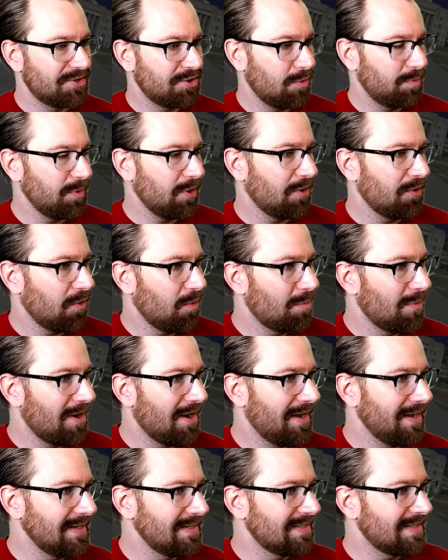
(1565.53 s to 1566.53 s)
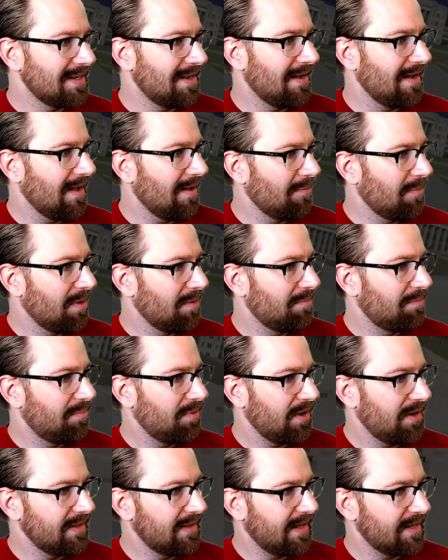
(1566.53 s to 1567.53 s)
Hope you all don't mind, um,
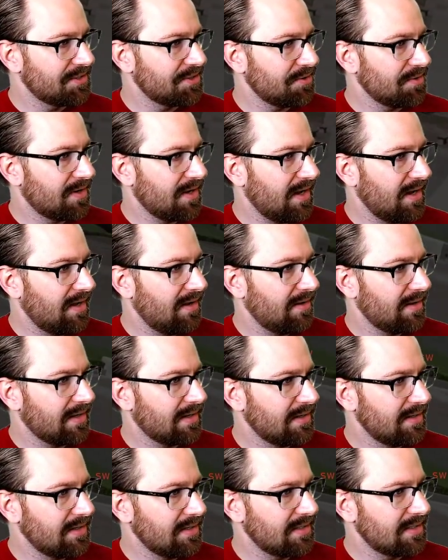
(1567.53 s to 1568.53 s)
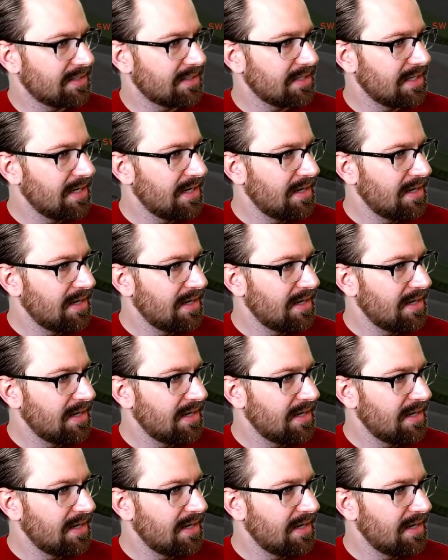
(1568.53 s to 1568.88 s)
but that's okay because